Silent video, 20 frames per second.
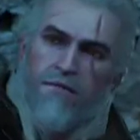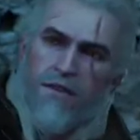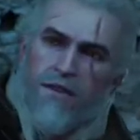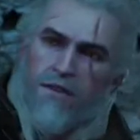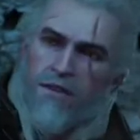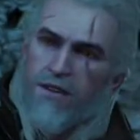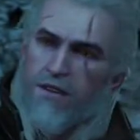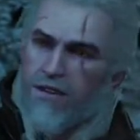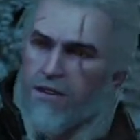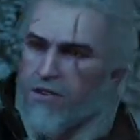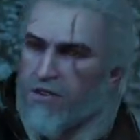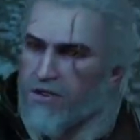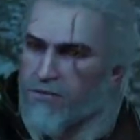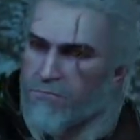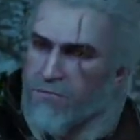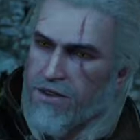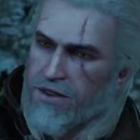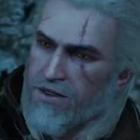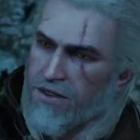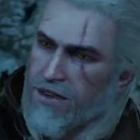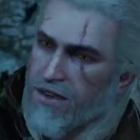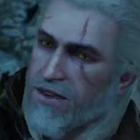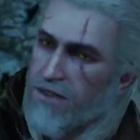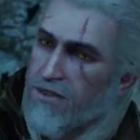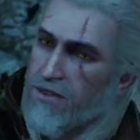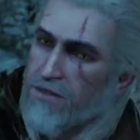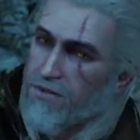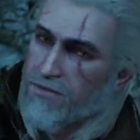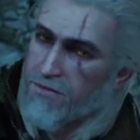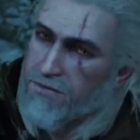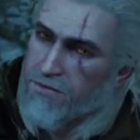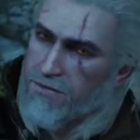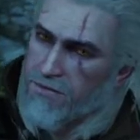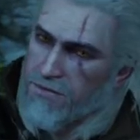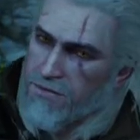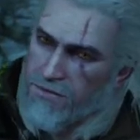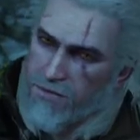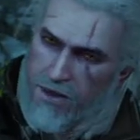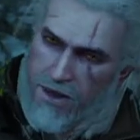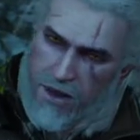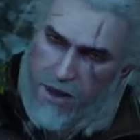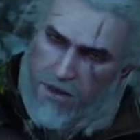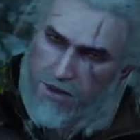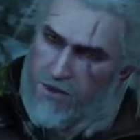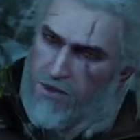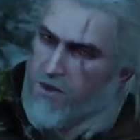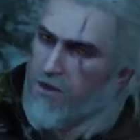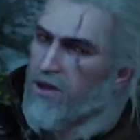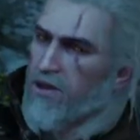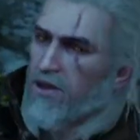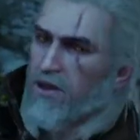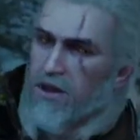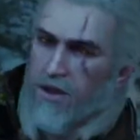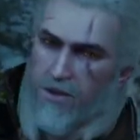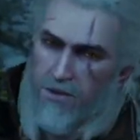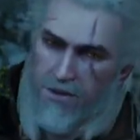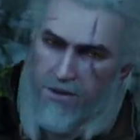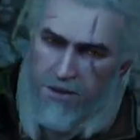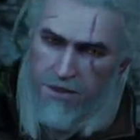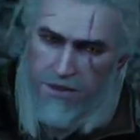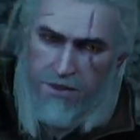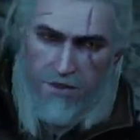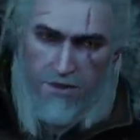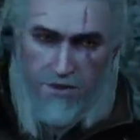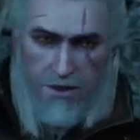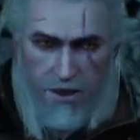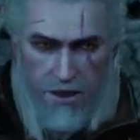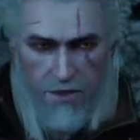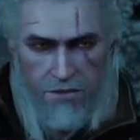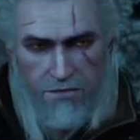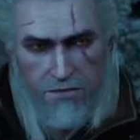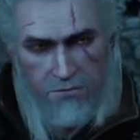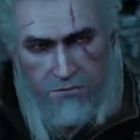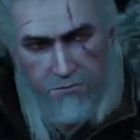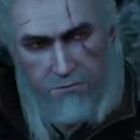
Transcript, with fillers: Nothing here but Yen. Oh, we don't want to wake her up